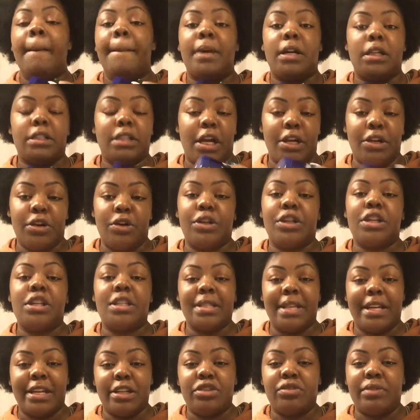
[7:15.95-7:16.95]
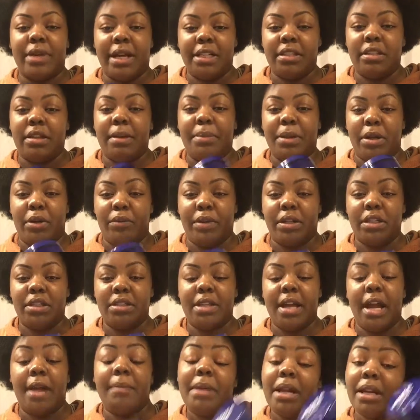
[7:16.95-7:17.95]
because I know your skin dries up in the
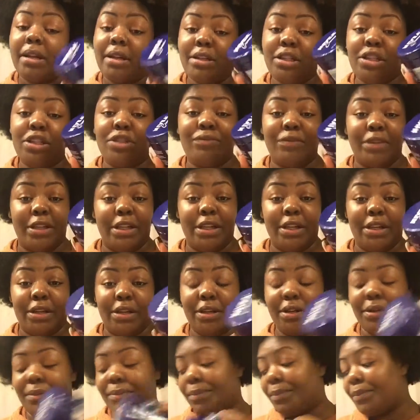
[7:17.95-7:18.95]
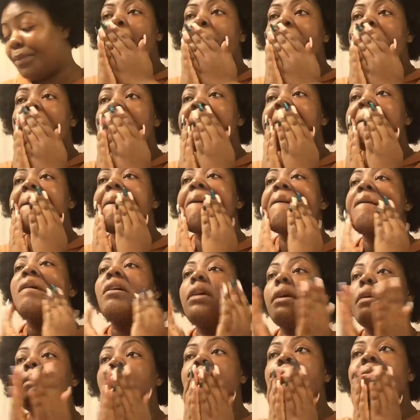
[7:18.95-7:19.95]
winter time, and this is really good.
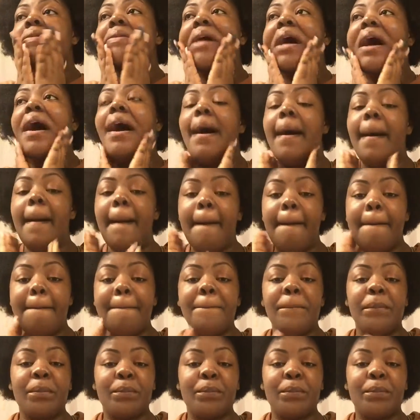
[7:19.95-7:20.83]
And that